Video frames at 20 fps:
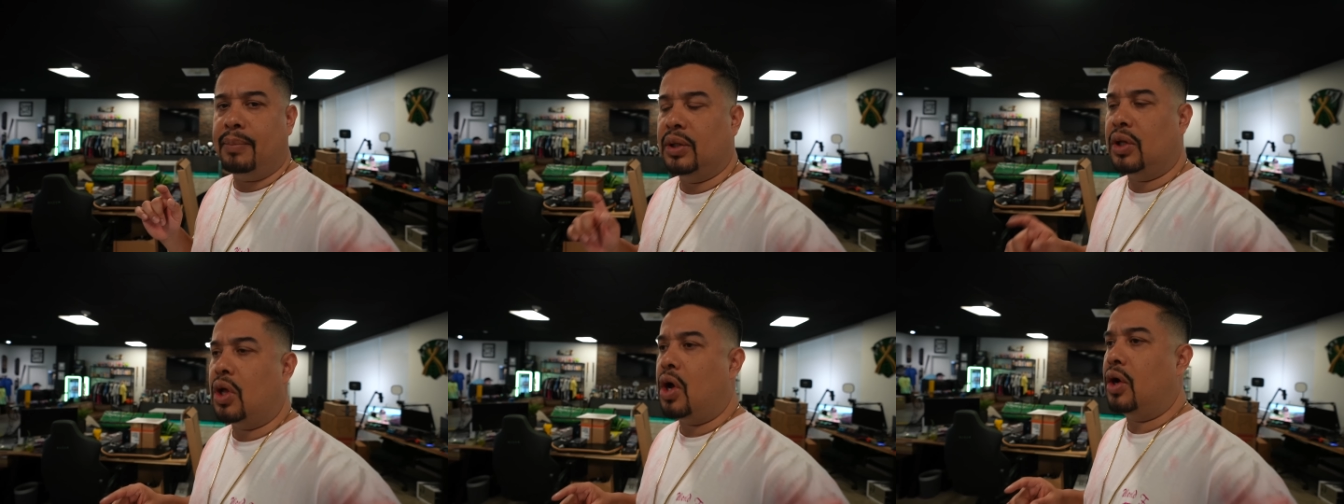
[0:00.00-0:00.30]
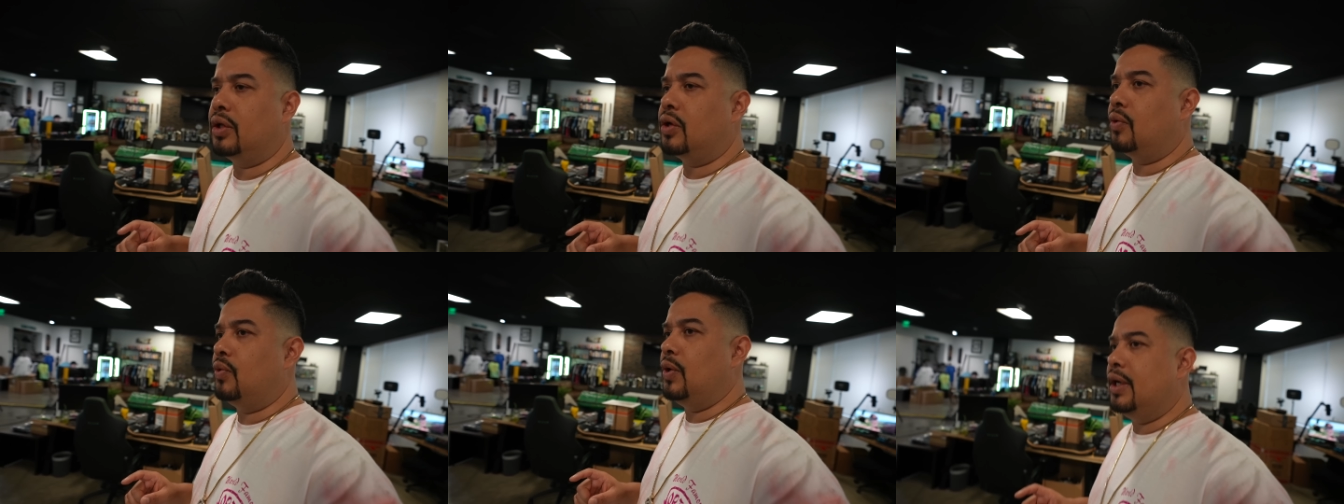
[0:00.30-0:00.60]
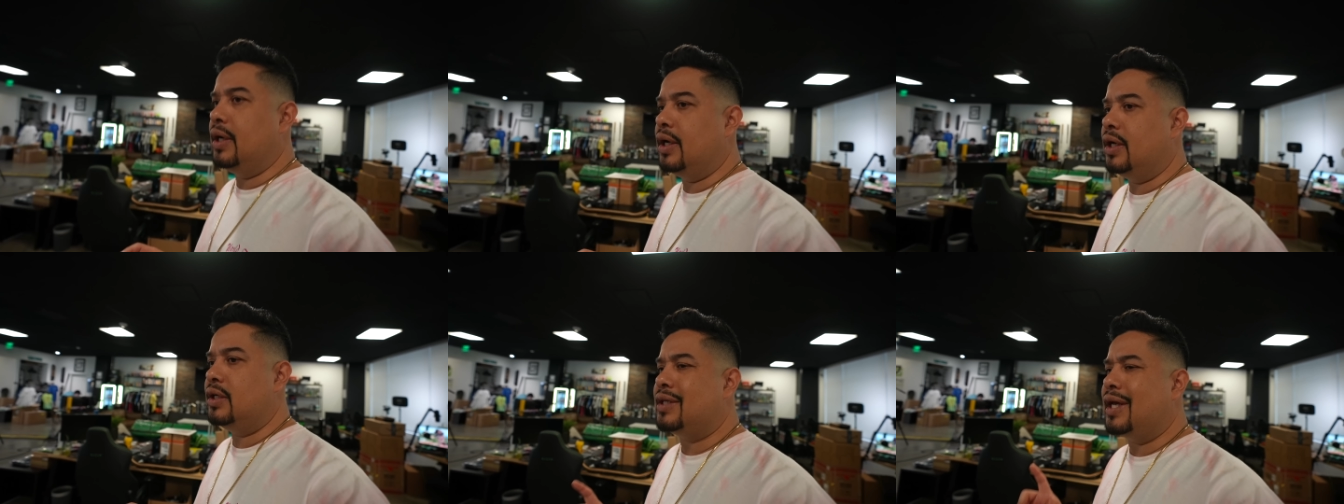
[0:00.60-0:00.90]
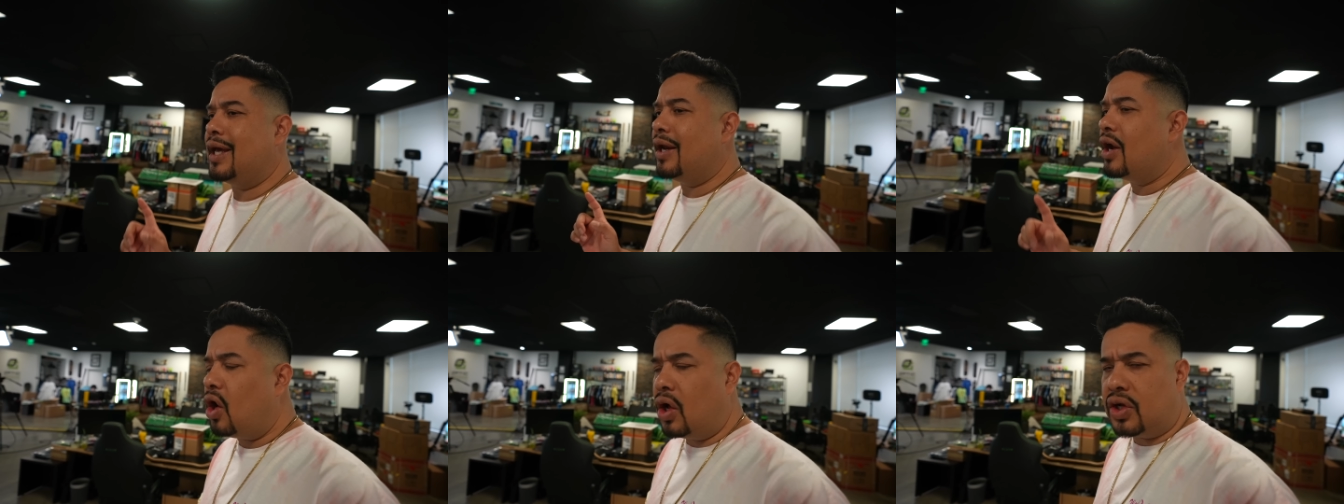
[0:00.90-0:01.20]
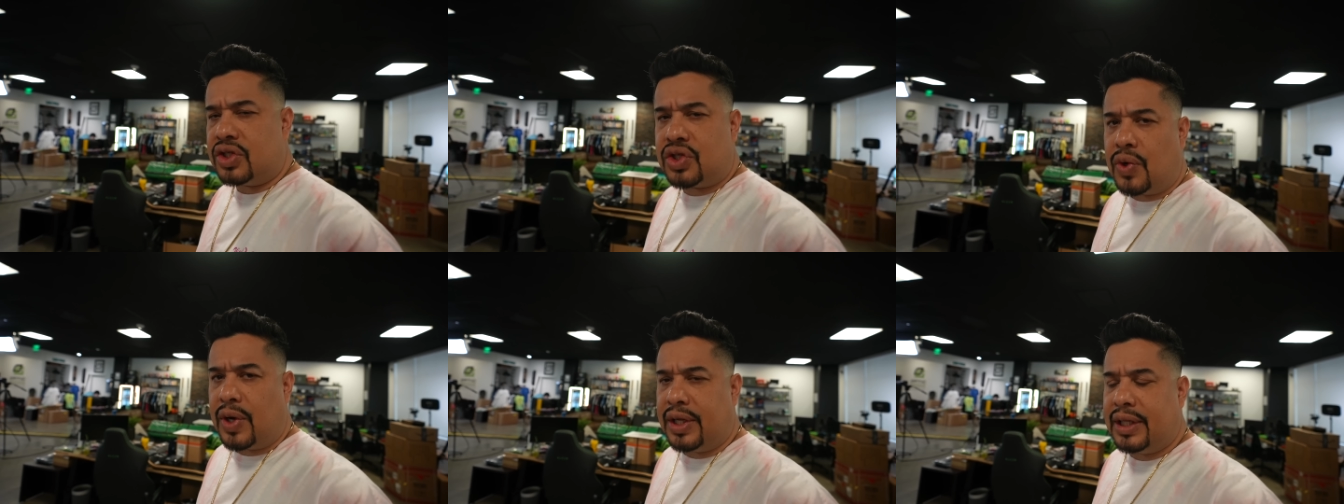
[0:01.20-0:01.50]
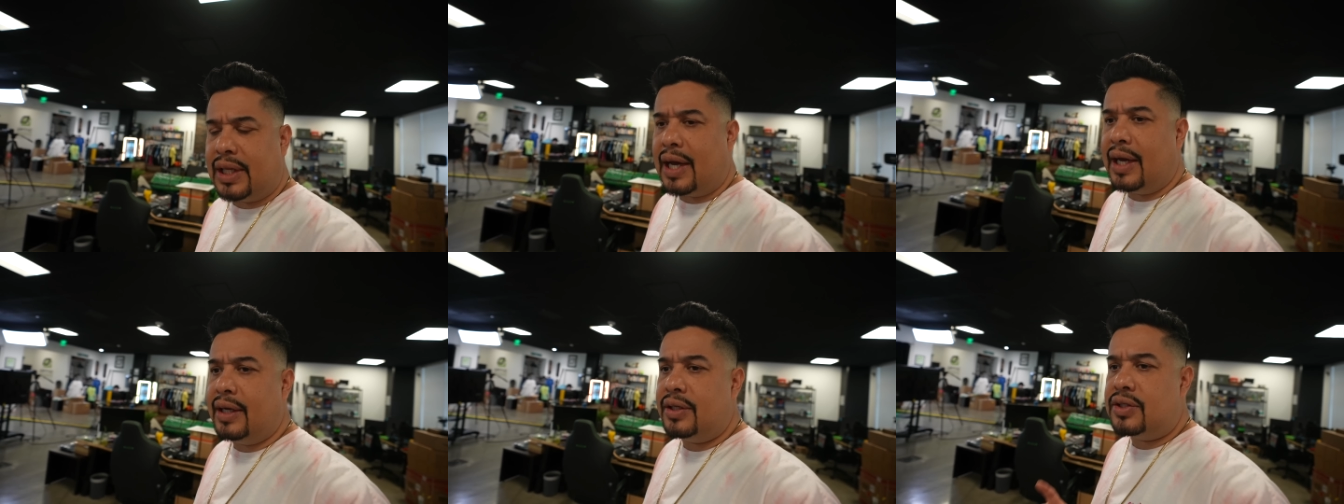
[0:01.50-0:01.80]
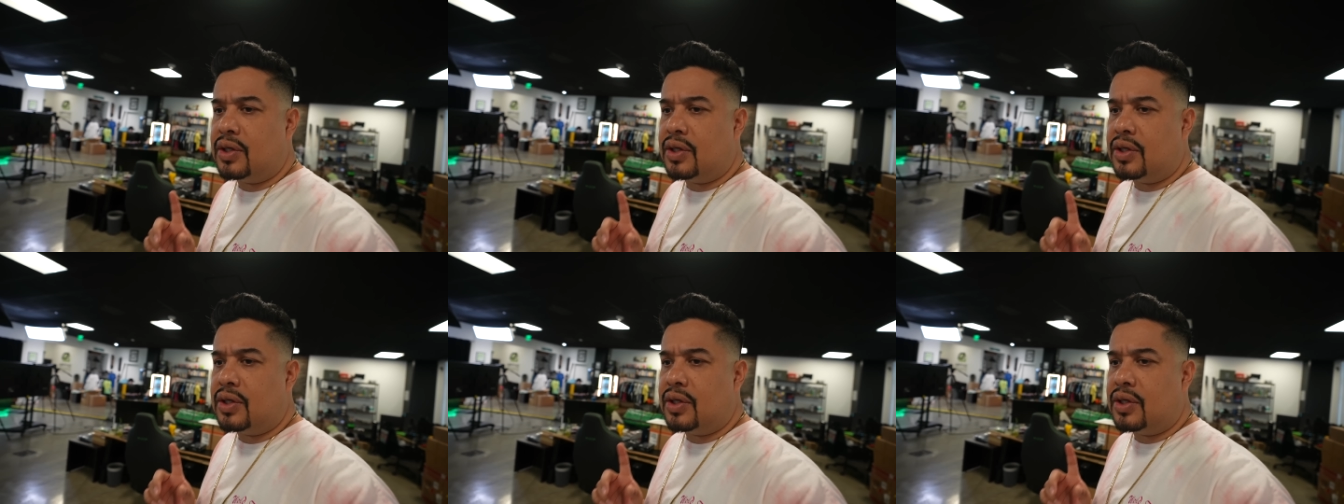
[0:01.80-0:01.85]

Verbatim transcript: Belonged Arenas and also online.